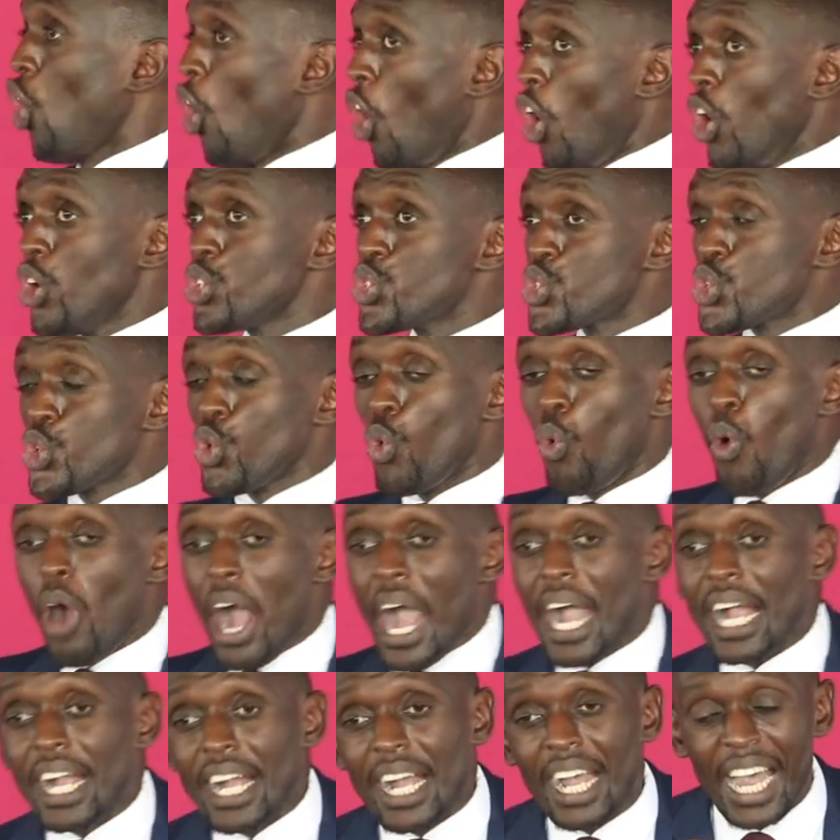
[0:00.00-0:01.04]
God's
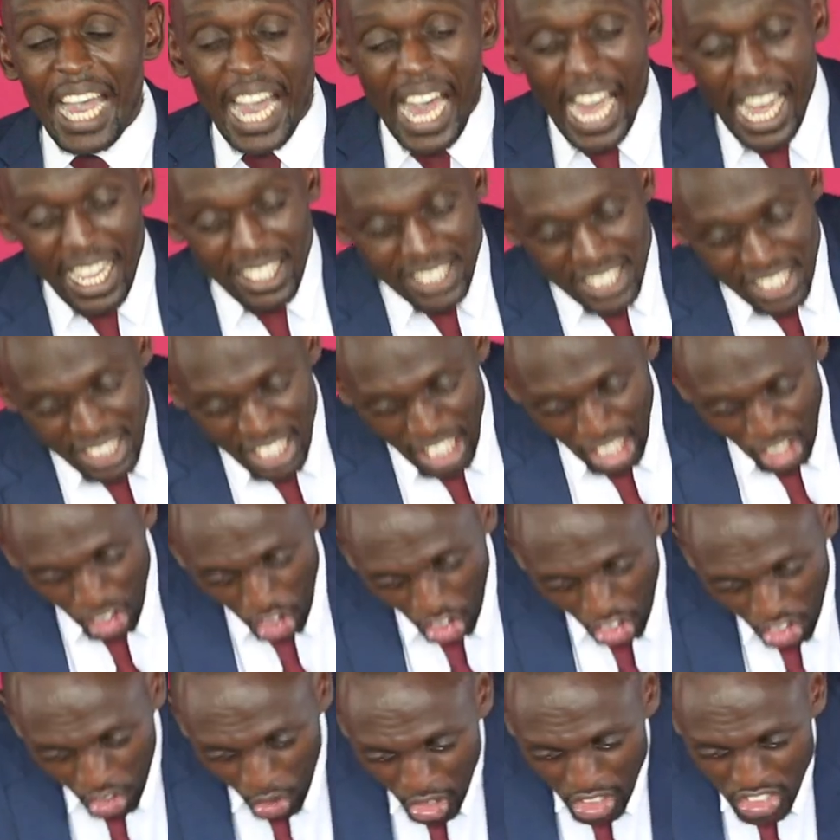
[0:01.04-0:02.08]
work at the
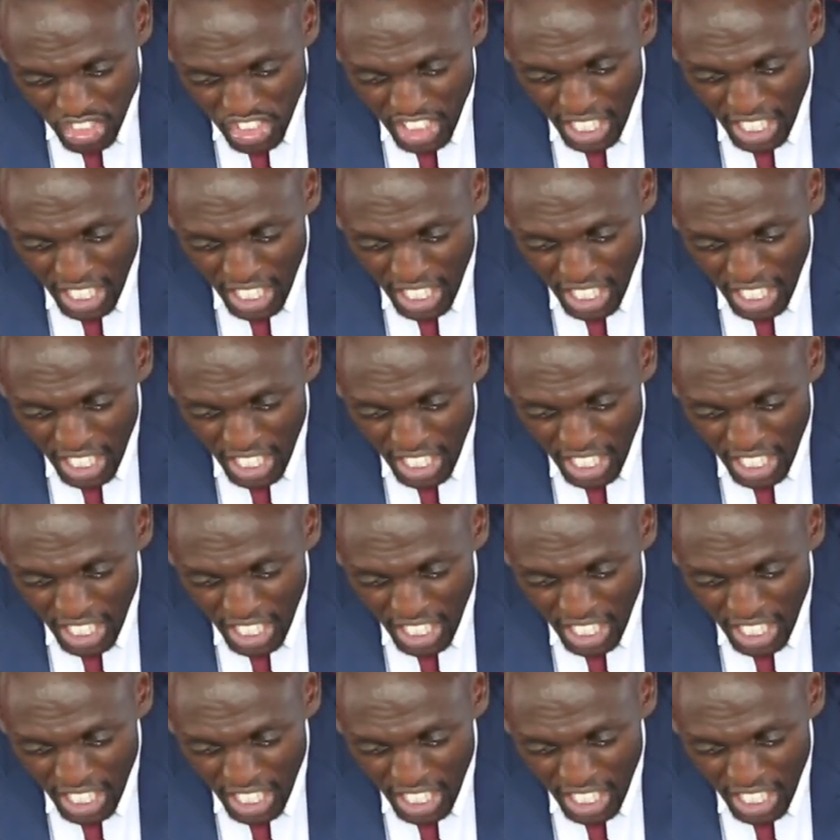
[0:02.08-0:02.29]
local